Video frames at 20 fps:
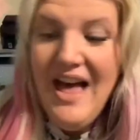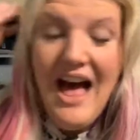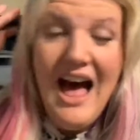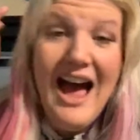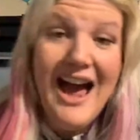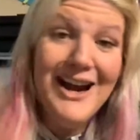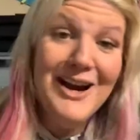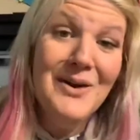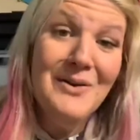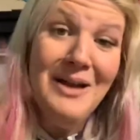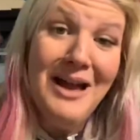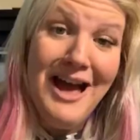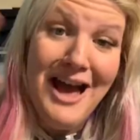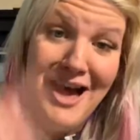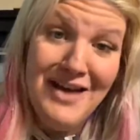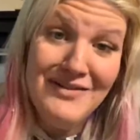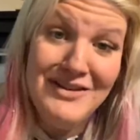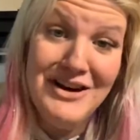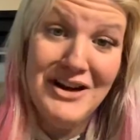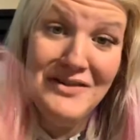I don't
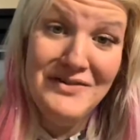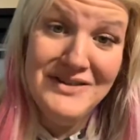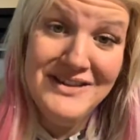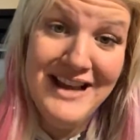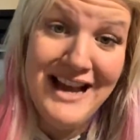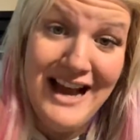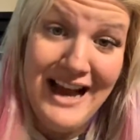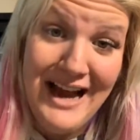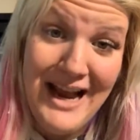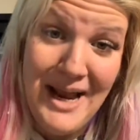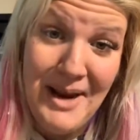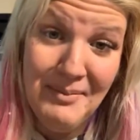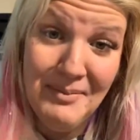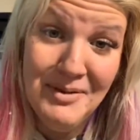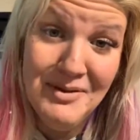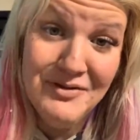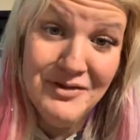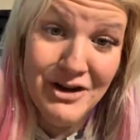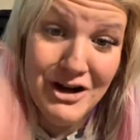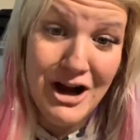have enough time
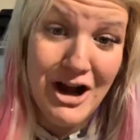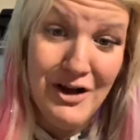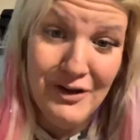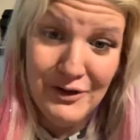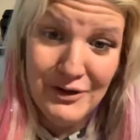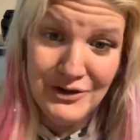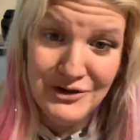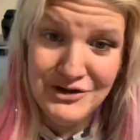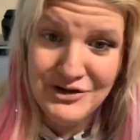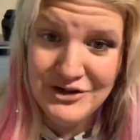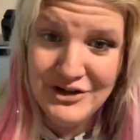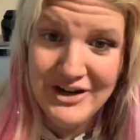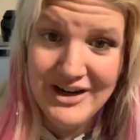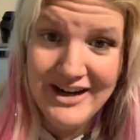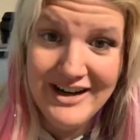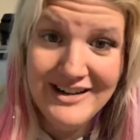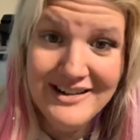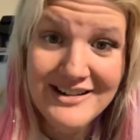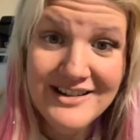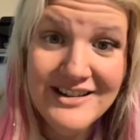for color
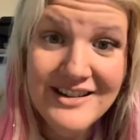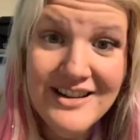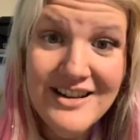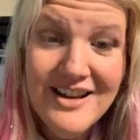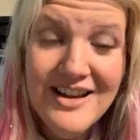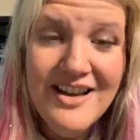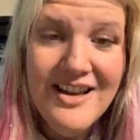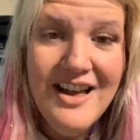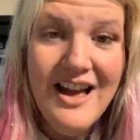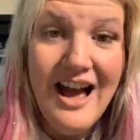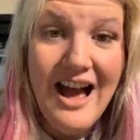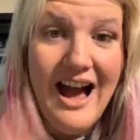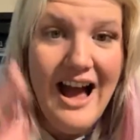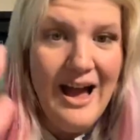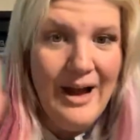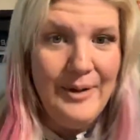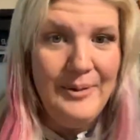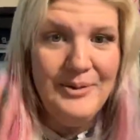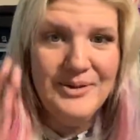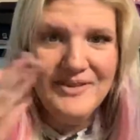streets.
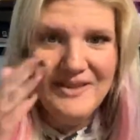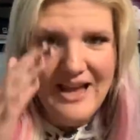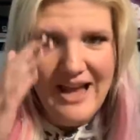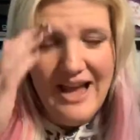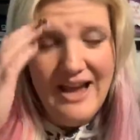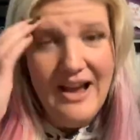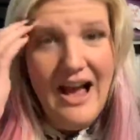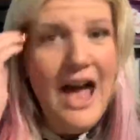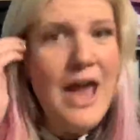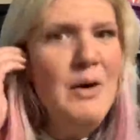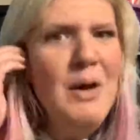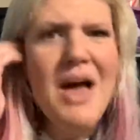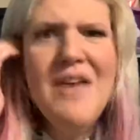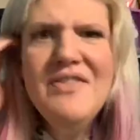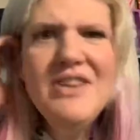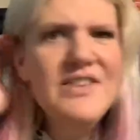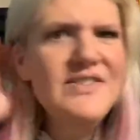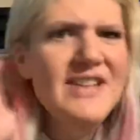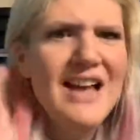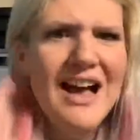I will say, I don't have
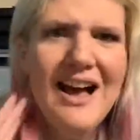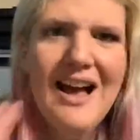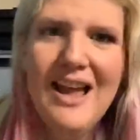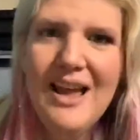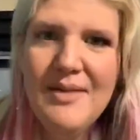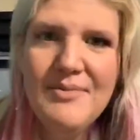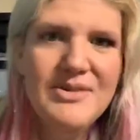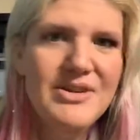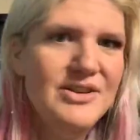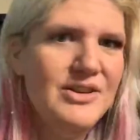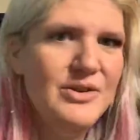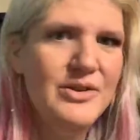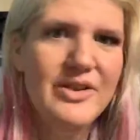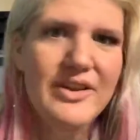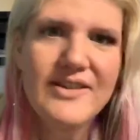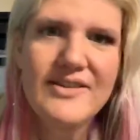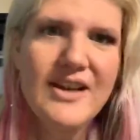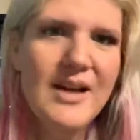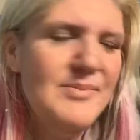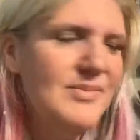enough time to do
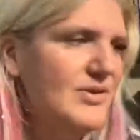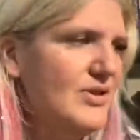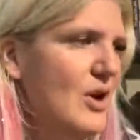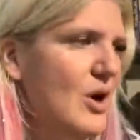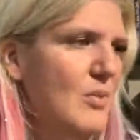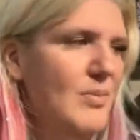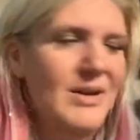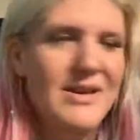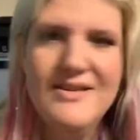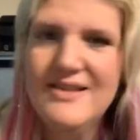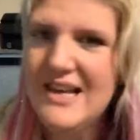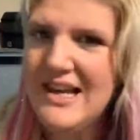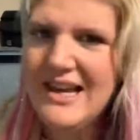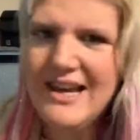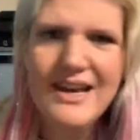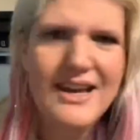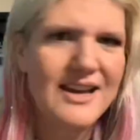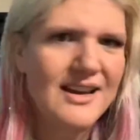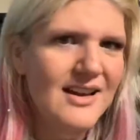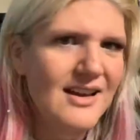this. I'm so
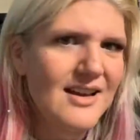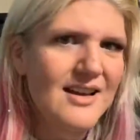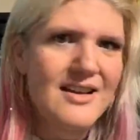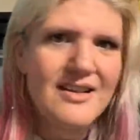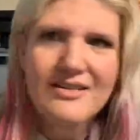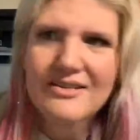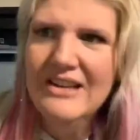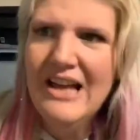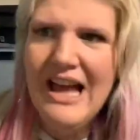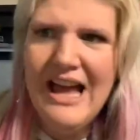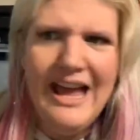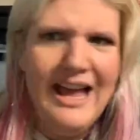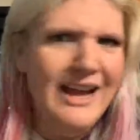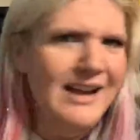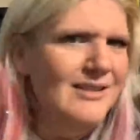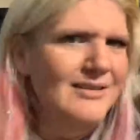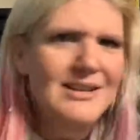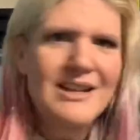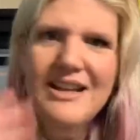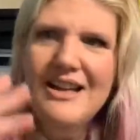busy.
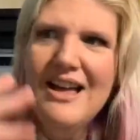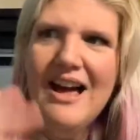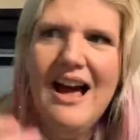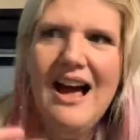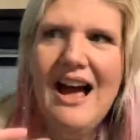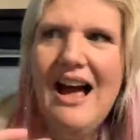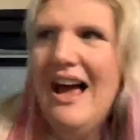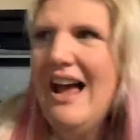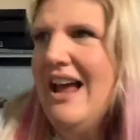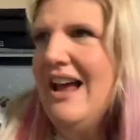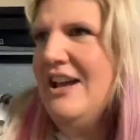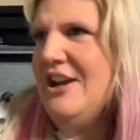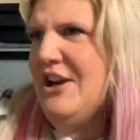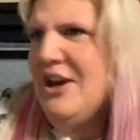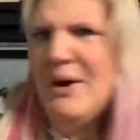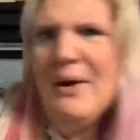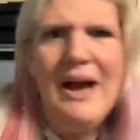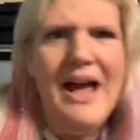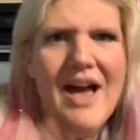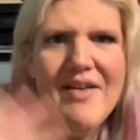Like, I
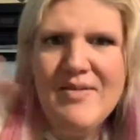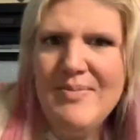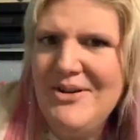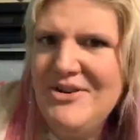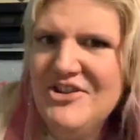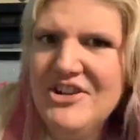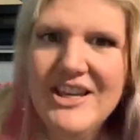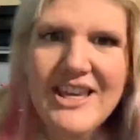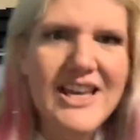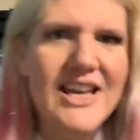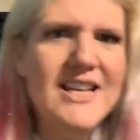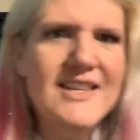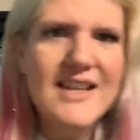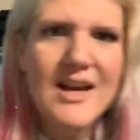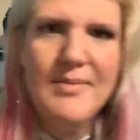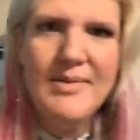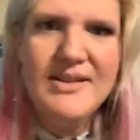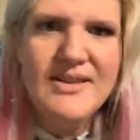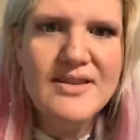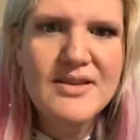have a bunch of kids.
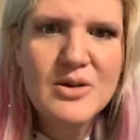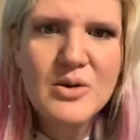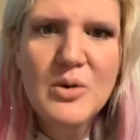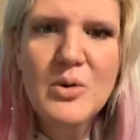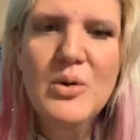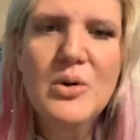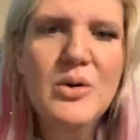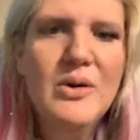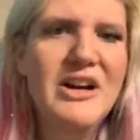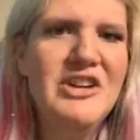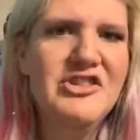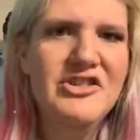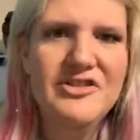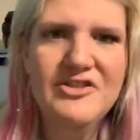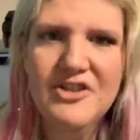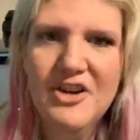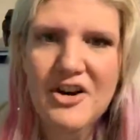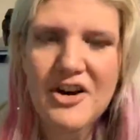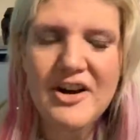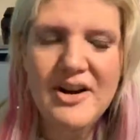I'm in school. I just
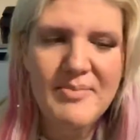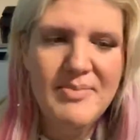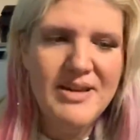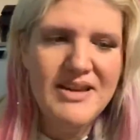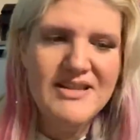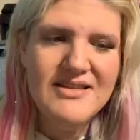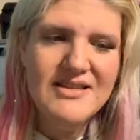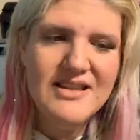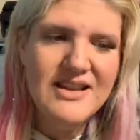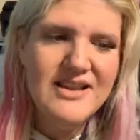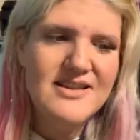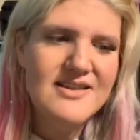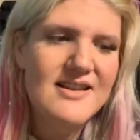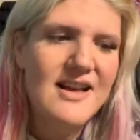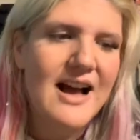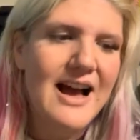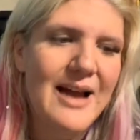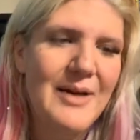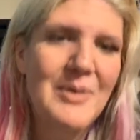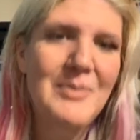started a business.
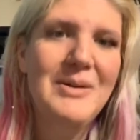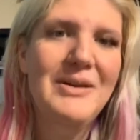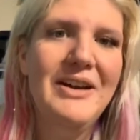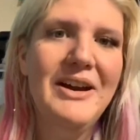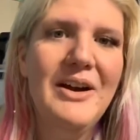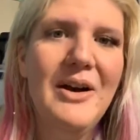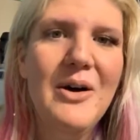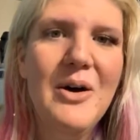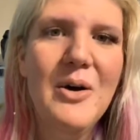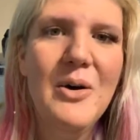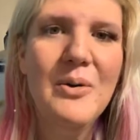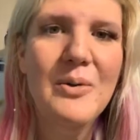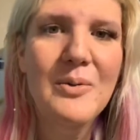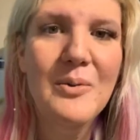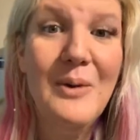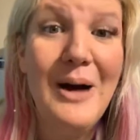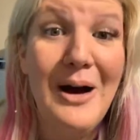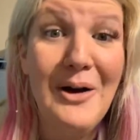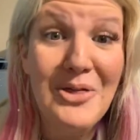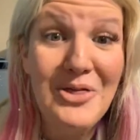I will be like, oh,
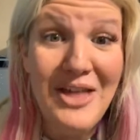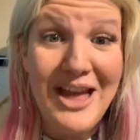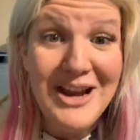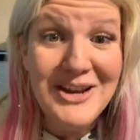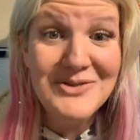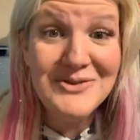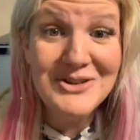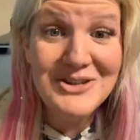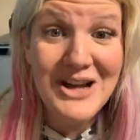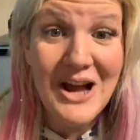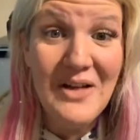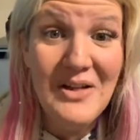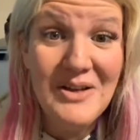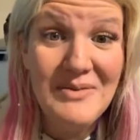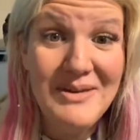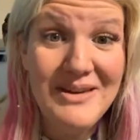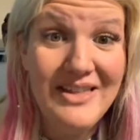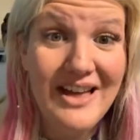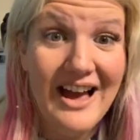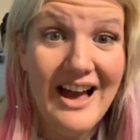wow, thanks for telling
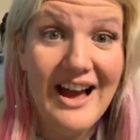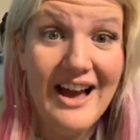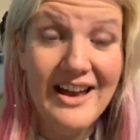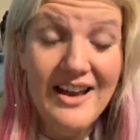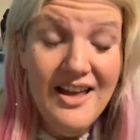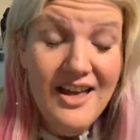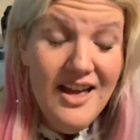me that.